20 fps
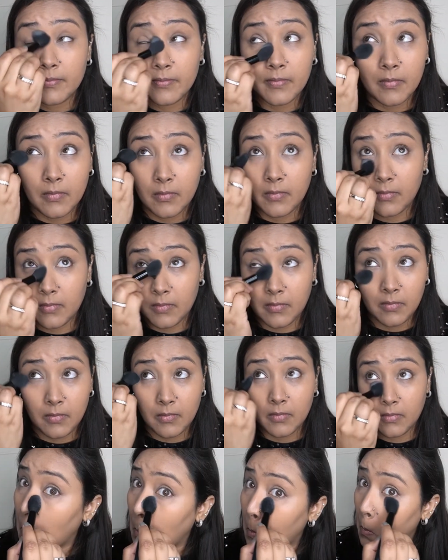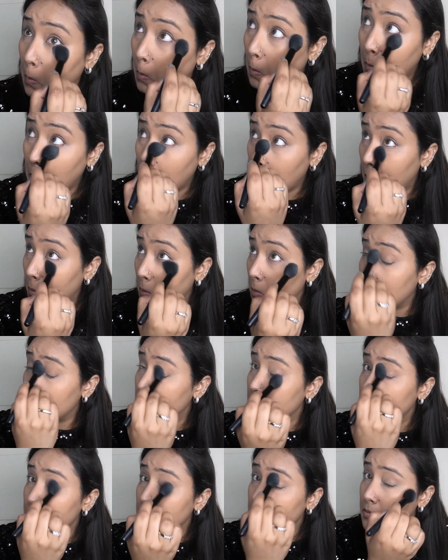I definitely do need to set my
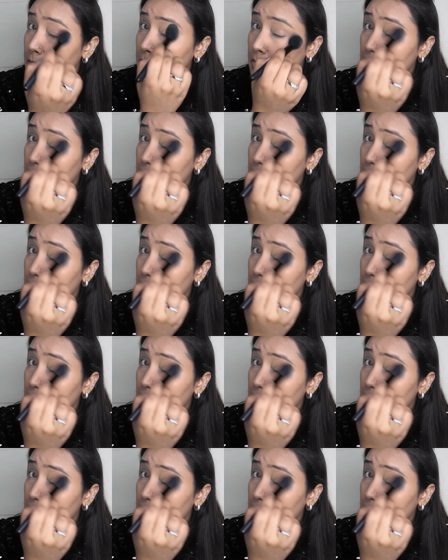concealer.